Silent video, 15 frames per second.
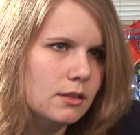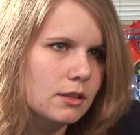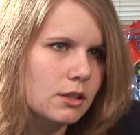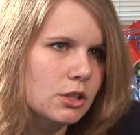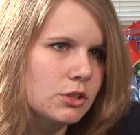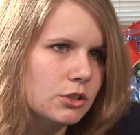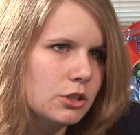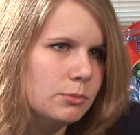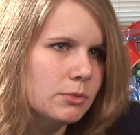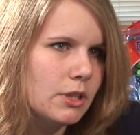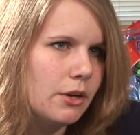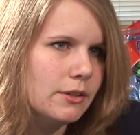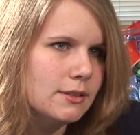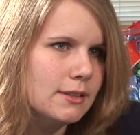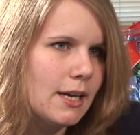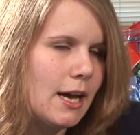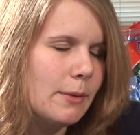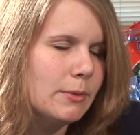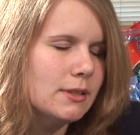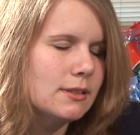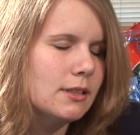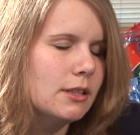consumes all his time
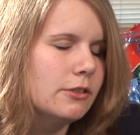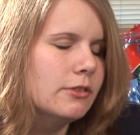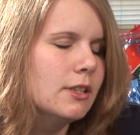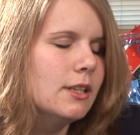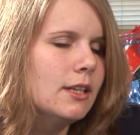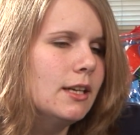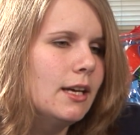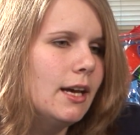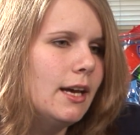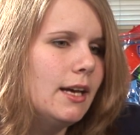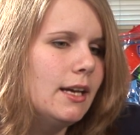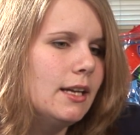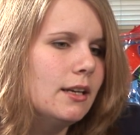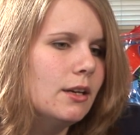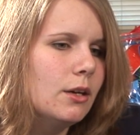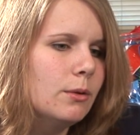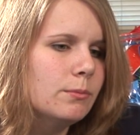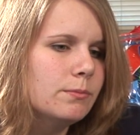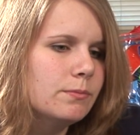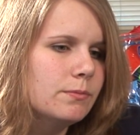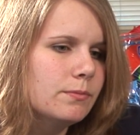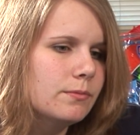and stuff. And um,
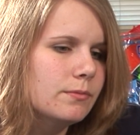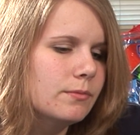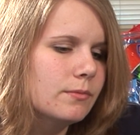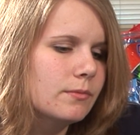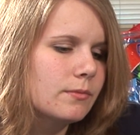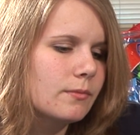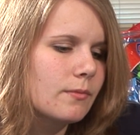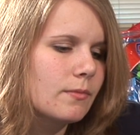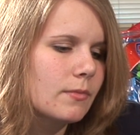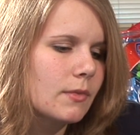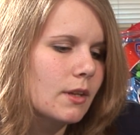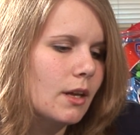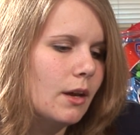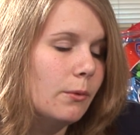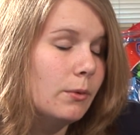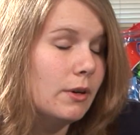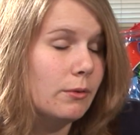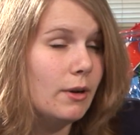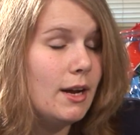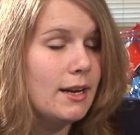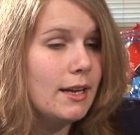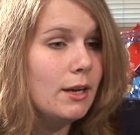and with,
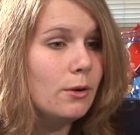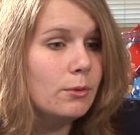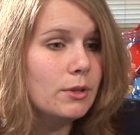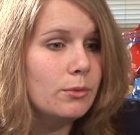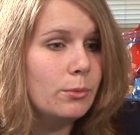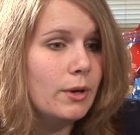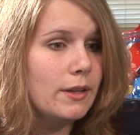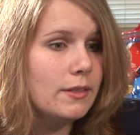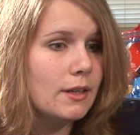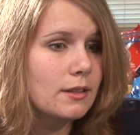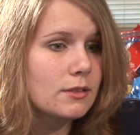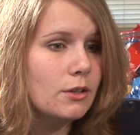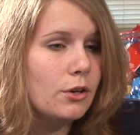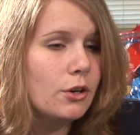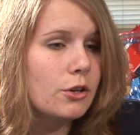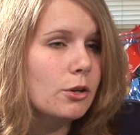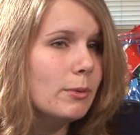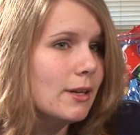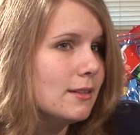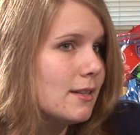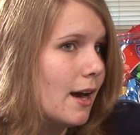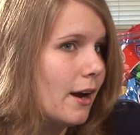right now with the way things are,
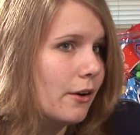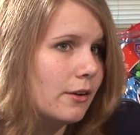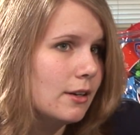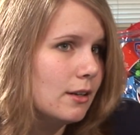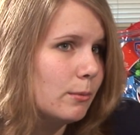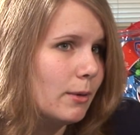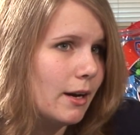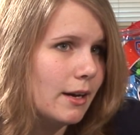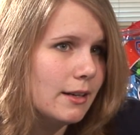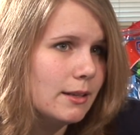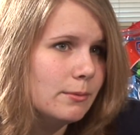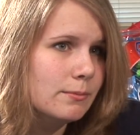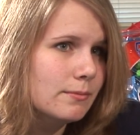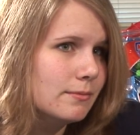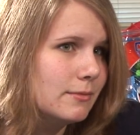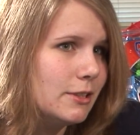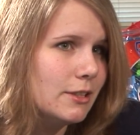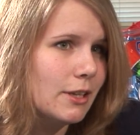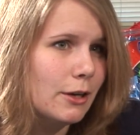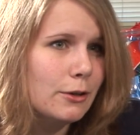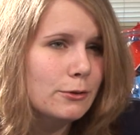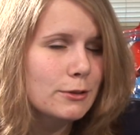nobody's hiring anybody, you know,
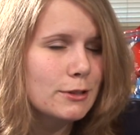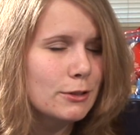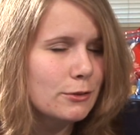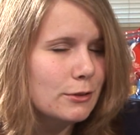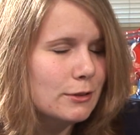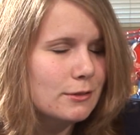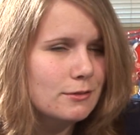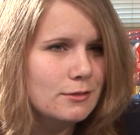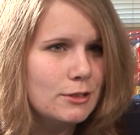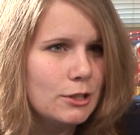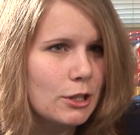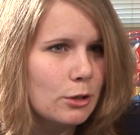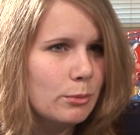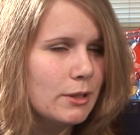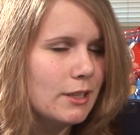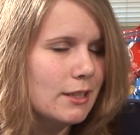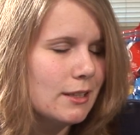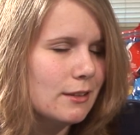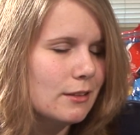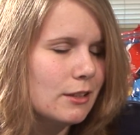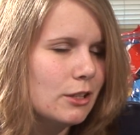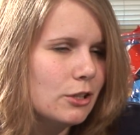until you know the beginning
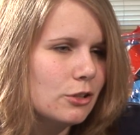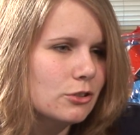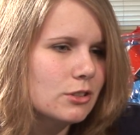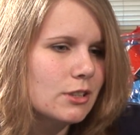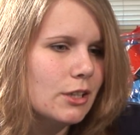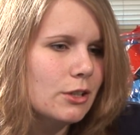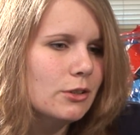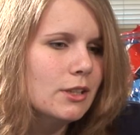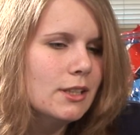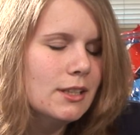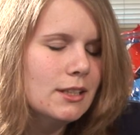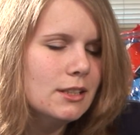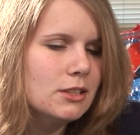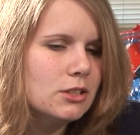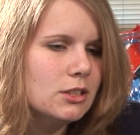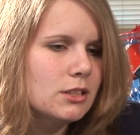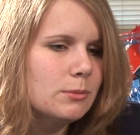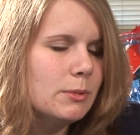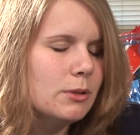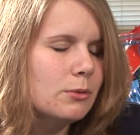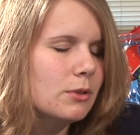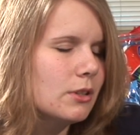of the year. So it's just
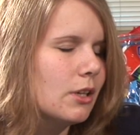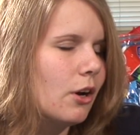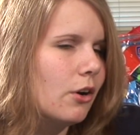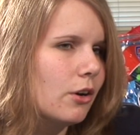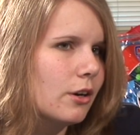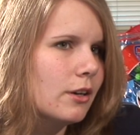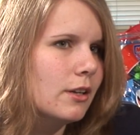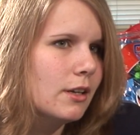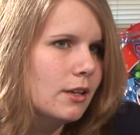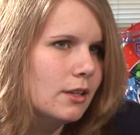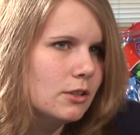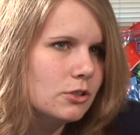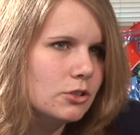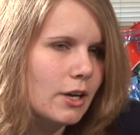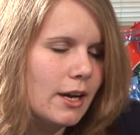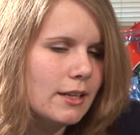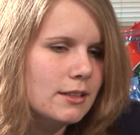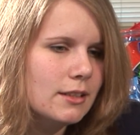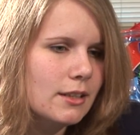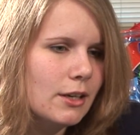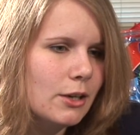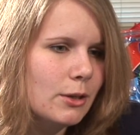been really hard trying
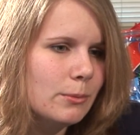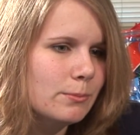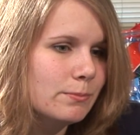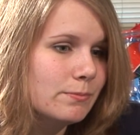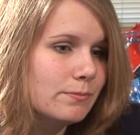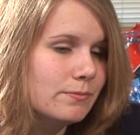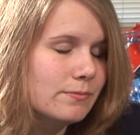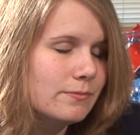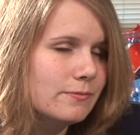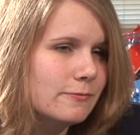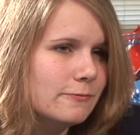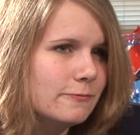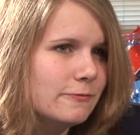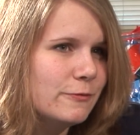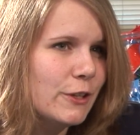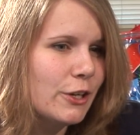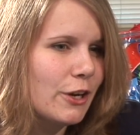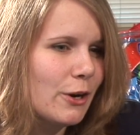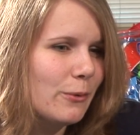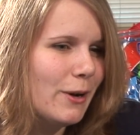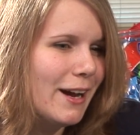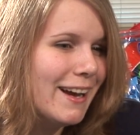to um, figure
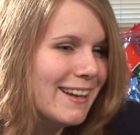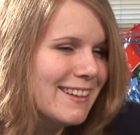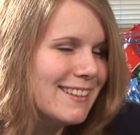out a way,